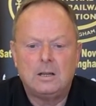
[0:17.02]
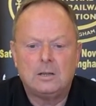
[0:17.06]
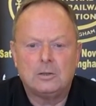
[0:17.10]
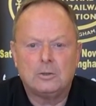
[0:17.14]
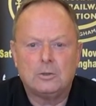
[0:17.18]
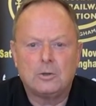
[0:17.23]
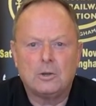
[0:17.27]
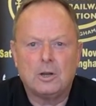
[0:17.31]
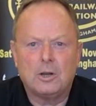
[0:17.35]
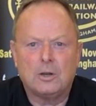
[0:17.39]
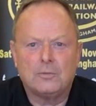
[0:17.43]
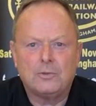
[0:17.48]

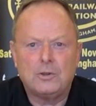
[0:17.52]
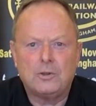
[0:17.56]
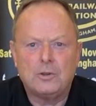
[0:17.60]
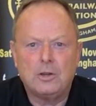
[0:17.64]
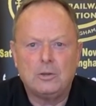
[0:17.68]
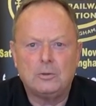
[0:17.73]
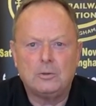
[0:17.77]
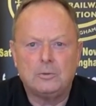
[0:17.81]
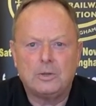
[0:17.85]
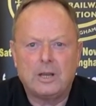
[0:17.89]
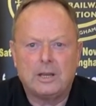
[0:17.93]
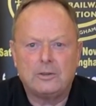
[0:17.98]
Good
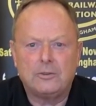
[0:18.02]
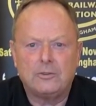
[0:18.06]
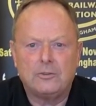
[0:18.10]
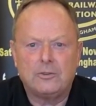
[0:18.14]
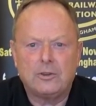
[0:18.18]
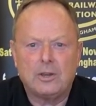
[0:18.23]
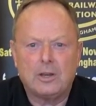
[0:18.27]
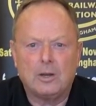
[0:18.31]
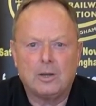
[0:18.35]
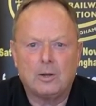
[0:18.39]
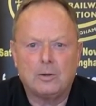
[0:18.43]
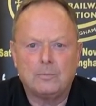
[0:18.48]
afternoon, and
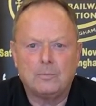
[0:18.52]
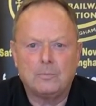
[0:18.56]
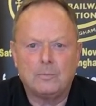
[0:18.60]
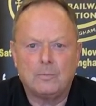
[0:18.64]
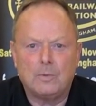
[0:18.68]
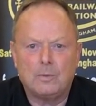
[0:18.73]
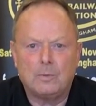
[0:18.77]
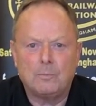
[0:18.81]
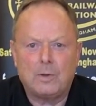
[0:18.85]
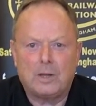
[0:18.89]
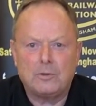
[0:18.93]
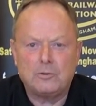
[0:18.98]

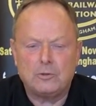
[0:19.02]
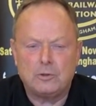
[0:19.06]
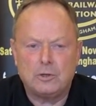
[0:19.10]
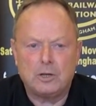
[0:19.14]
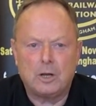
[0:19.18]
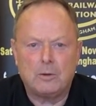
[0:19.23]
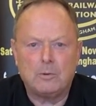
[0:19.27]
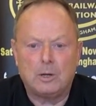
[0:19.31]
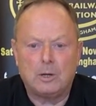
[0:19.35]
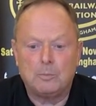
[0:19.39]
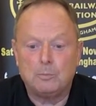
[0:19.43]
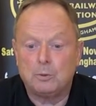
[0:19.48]
as you
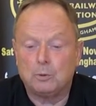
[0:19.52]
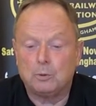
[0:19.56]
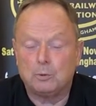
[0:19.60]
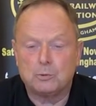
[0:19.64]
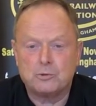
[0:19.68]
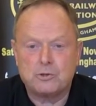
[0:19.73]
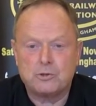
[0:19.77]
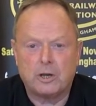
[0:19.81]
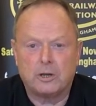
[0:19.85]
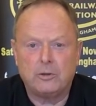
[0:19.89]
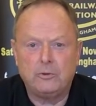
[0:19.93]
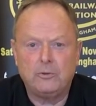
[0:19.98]
know, I'm Paul
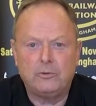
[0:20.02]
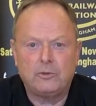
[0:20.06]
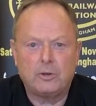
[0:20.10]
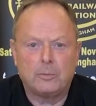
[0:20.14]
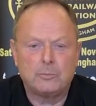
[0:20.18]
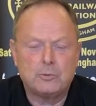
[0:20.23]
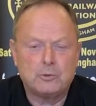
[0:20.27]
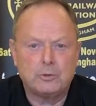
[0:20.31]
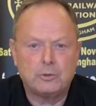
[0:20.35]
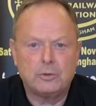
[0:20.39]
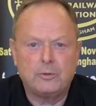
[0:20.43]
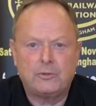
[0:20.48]
Jones.
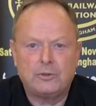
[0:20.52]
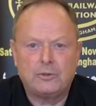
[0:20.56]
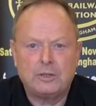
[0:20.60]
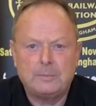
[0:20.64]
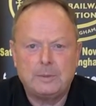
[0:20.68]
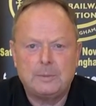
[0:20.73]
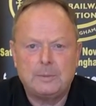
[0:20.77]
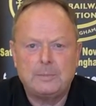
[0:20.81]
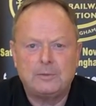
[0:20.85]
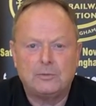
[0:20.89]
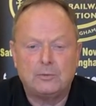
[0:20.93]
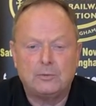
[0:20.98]
I'm sure you've seen
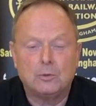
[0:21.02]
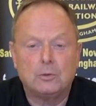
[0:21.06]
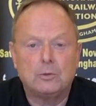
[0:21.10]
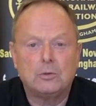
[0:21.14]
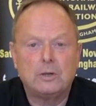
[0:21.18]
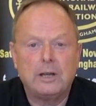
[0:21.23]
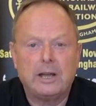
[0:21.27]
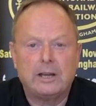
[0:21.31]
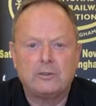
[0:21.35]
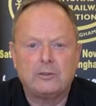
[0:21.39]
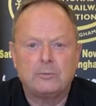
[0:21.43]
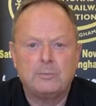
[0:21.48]
me
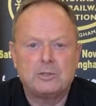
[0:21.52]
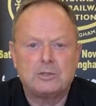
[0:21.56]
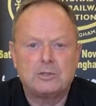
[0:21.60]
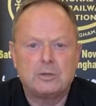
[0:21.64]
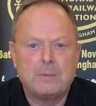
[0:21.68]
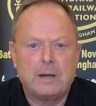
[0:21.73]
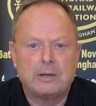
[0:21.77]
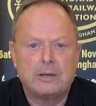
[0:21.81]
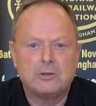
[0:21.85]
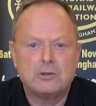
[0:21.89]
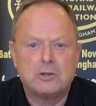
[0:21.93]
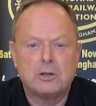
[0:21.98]
before, Exhibition
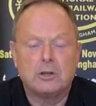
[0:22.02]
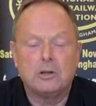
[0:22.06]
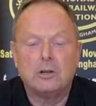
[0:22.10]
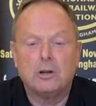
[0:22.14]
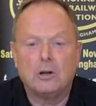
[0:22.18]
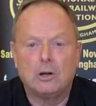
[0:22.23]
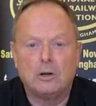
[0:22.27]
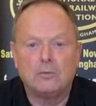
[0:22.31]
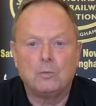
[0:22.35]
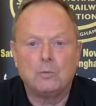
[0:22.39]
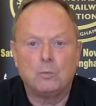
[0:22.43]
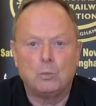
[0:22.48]
Manager
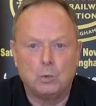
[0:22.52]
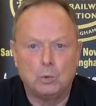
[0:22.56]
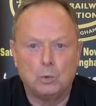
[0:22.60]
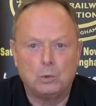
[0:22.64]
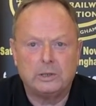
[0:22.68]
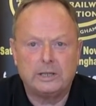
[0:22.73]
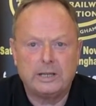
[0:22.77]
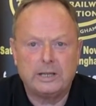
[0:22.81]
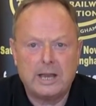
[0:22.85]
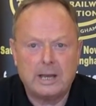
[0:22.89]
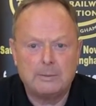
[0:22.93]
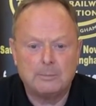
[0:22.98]
of
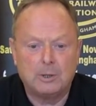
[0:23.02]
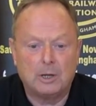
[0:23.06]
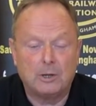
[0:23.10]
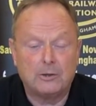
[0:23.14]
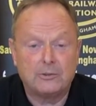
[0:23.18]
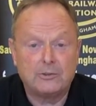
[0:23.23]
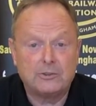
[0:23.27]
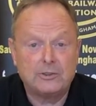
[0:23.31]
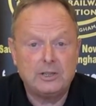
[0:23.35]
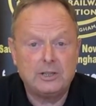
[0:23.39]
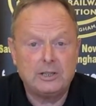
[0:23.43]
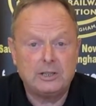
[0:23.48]
Warley
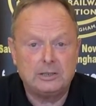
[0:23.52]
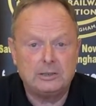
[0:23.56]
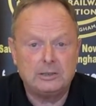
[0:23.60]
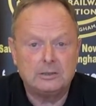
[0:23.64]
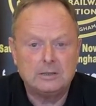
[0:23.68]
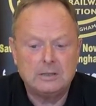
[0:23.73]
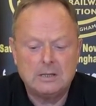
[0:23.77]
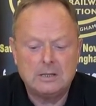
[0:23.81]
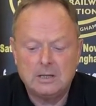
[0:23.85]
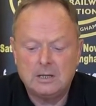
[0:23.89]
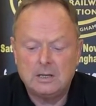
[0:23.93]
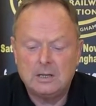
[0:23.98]
MRC.
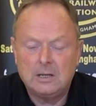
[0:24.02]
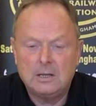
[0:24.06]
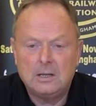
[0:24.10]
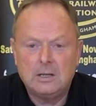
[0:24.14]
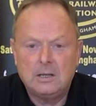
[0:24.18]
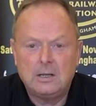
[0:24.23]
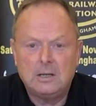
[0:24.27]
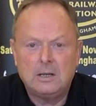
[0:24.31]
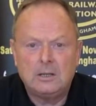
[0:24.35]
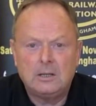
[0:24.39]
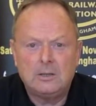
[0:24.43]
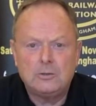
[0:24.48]

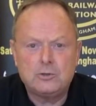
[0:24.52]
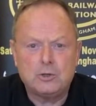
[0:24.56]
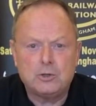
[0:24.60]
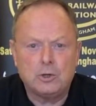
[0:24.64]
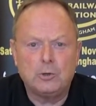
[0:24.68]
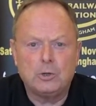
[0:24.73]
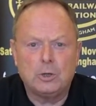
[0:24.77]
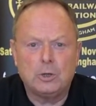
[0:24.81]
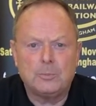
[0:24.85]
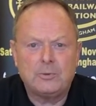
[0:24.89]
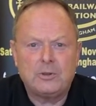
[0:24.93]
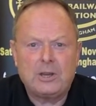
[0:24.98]

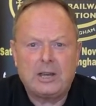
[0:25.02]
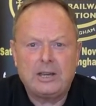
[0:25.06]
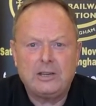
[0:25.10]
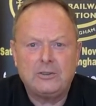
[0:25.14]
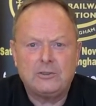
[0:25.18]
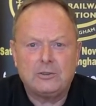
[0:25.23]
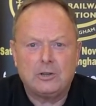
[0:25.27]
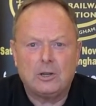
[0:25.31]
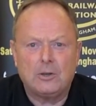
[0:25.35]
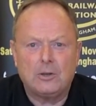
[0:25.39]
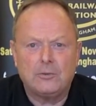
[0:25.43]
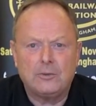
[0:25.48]
June
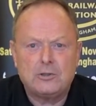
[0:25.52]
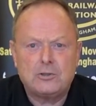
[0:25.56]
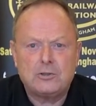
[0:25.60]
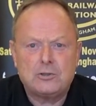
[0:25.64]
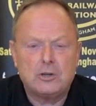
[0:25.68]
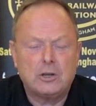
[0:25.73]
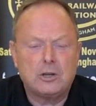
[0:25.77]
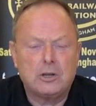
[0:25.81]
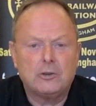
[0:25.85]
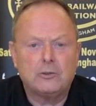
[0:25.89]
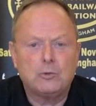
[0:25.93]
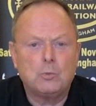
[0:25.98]
update on this
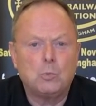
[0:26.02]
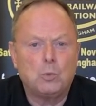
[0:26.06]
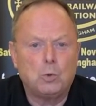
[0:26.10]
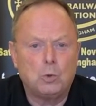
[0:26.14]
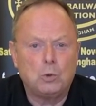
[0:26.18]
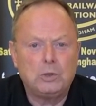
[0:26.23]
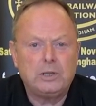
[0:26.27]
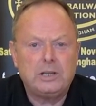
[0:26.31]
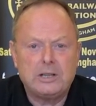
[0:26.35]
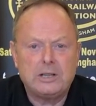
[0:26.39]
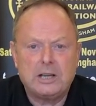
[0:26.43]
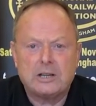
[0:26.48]
year's
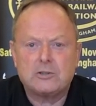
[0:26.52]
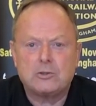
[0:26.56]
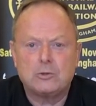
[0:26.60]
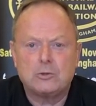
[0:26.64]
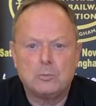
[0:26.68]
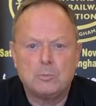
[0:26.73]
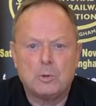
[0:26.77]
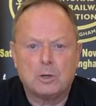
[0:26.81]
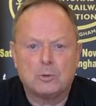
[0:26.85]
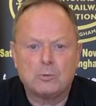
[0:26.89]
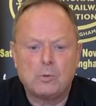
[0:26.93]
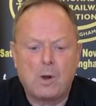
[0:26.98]
Warley
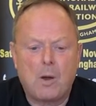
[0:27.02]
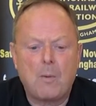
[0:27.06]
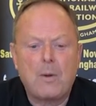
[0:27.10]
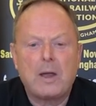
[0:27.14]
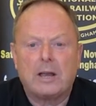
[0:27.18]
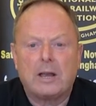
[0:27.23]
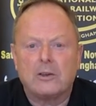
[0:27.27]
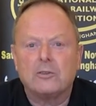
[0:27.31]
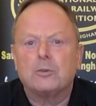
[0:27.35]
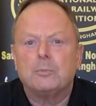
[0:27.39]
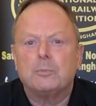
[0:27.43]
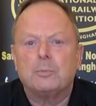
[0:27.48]
National Model Oil
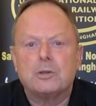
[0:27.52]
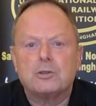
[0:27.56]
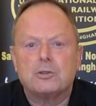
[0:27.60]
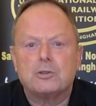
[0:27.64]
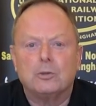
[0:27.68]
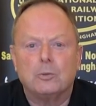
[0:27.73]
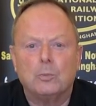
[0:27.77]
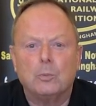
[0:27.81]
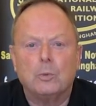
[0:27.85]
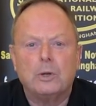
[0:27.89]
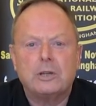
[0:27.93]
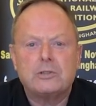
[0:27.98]

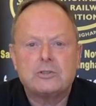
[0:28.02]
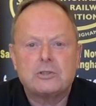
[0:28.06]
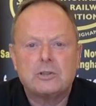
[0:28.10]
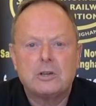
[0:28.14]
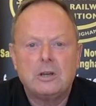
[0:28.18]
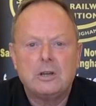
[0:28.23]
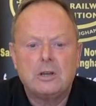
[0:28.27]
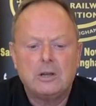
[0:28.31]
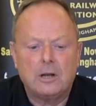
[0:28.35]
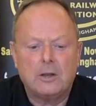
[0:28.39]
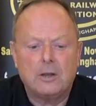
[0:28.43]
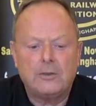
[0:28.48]
Exhibition, which
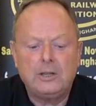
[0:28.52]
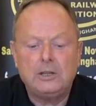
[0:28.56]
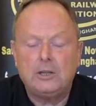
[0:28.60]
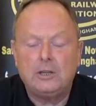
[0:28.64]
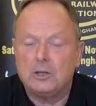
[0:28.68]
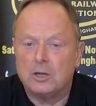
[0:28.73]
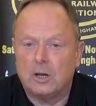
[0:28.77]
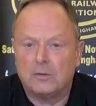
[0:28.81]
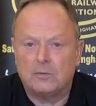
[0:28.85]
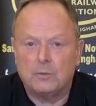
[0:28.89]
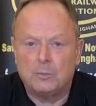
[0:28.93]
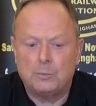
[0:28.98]
I think you
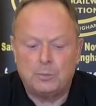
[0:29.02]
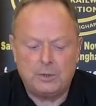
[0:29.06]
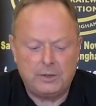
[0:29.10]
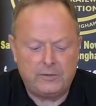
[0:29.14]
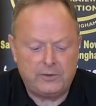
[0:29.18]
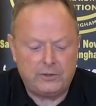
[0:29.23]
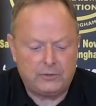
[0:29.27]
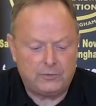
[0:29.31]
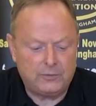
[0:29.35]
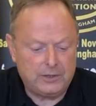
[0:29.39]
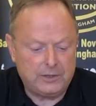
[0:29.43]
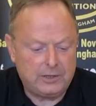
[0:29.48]
know from
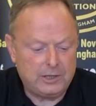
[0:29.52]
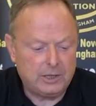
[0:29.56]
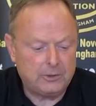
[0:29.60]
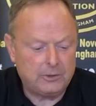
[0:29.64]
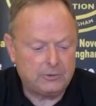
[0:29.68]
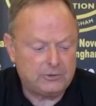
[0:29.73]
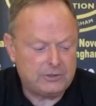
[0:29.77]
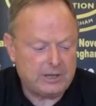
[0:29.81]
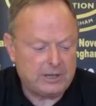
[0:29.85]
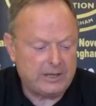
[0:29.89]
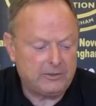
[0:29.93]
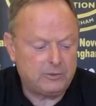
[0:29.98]
previous
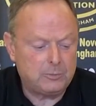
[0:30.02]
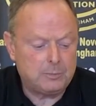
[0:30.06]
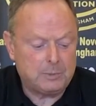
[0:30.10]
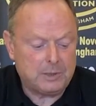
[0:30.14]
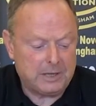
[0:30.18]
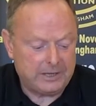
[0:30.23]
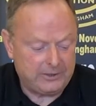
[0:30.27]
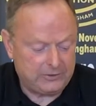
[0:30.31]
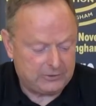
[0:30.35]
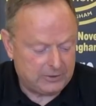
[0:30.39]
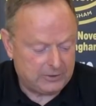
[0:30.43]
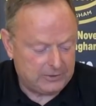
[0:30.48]
videos, takes
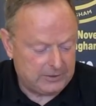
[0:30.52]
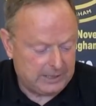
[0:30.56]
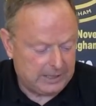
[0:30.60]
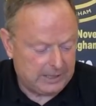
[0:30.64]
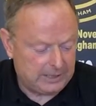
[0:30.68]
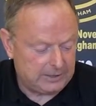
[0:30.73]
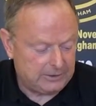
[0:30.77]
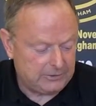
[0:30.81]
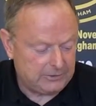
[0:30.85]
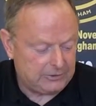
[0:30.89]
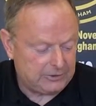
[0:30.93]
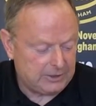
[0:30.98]
place at the
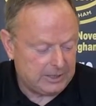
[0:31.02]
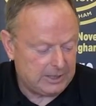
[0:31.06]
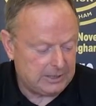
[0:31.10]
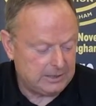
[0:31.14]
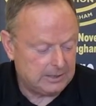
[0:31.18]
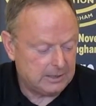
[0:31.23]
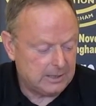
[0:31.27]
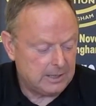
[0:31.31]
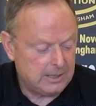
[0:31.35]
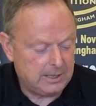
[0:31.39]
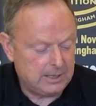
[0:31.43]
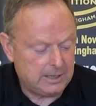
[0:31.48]

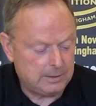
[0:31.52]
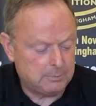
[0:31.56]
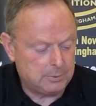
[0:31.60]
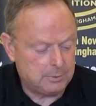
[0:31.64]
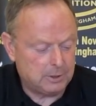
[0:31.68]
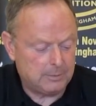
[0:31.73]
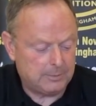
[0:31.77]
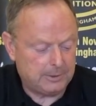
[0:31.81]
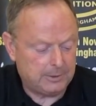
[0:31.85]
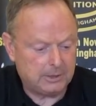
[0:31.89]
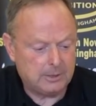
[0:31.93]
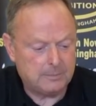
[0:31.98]
NEC in
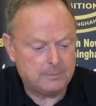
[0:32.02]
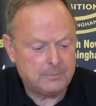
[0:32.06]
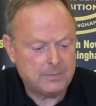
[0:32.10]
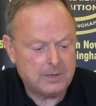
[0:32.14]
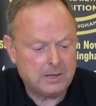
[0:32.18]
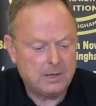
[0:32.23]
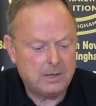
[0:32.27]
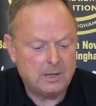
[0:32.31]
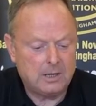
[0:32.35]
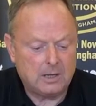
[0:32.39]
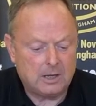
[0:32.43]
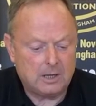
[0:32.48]

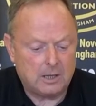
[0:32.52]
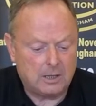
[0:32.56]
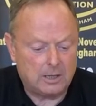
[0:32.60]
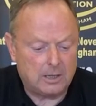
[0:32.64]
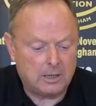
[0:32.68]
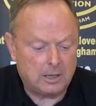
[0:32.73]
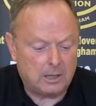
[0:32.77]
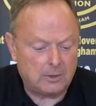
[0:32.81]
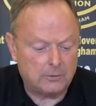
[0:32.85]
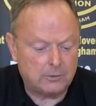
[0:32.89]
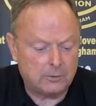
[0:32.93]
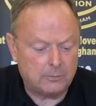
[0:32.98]
Birmingham
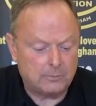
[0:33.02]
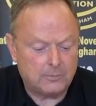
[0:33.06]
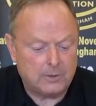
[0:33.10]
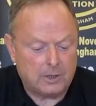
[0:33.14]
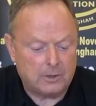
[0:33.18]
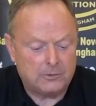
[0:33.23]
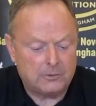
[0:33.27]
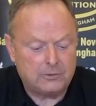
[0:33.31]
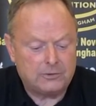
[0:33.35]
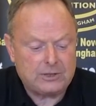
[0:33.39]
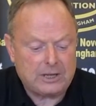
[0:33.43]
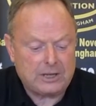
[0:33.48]

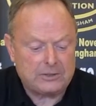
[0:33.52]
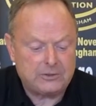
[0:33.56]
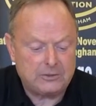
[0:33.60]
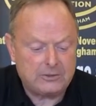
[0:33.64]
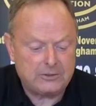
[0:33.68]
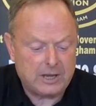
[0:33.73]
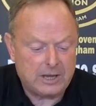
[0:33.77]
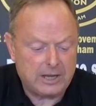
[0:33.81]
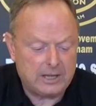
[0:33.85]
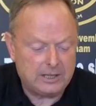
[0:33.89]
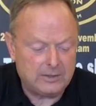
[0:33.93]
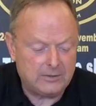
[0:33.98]
on
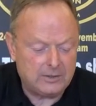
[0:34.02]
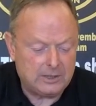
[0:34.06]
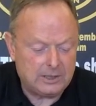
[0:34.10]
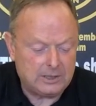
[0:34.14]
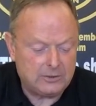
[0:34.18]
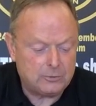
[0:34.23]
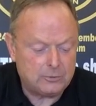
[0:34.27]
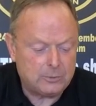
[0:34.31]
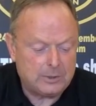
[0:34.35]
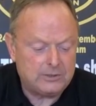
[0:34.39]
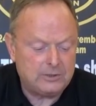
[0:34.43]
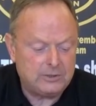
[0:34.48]
Saturday
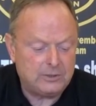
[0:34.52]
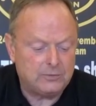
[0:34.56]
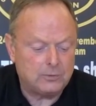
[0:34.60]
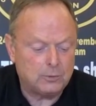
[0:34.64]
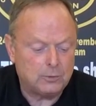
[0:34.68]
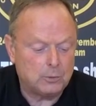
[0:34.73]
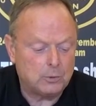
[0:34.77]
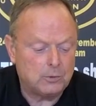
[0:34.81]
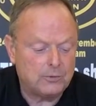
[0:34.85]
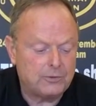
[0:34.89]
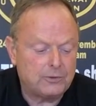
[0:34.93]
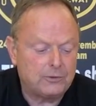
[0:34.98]
the
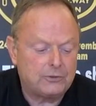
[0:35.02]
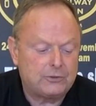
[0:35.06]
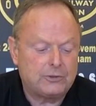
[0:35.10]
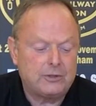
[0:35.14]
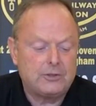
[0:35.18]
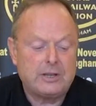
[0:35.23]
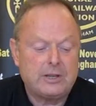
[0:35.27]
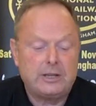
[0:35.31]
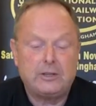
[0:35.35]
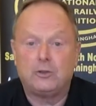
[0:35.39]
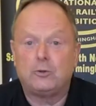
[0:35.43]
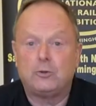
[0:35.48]
24th and
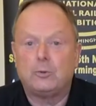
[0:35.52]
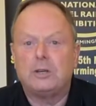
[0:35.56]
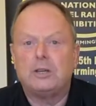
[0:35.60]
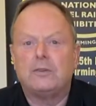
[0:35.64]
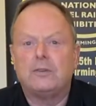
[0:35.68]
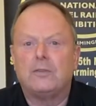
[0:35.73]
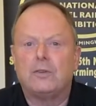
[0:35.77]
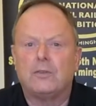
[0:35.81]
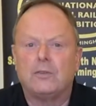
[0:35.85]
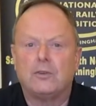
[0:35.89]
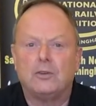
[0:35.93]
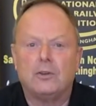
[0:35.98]
Sunday the
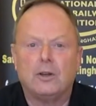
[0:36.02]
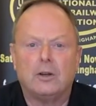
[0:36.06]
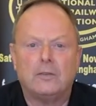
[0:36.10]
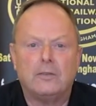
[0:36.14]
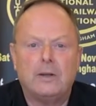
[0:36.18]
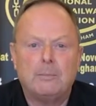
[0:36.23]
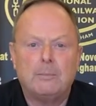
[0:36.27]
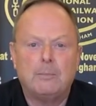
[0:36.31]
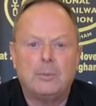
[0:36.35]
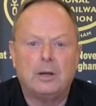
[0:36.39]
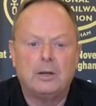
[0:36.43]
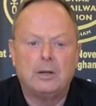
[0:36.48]
25th of
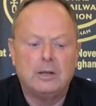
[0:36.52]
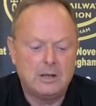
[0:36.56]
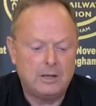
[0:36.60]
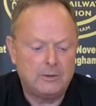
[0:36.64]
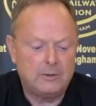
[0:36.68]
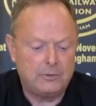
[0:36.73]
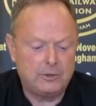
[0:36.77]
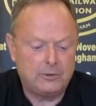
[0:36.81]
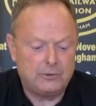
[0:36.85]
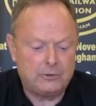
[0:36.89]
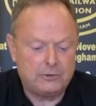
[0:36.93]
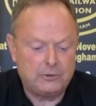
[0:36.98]
November
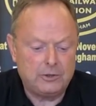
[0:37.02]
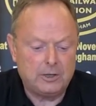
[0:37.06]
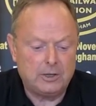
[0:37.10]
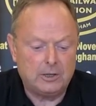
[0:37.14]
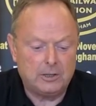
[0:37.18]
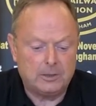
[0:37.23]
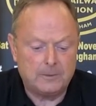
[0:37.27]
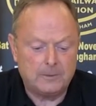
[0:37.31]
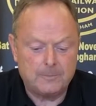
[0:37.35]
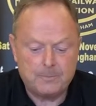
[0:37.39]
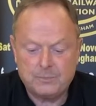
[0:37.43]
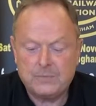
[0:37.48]
this
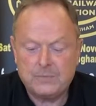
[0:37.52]
year.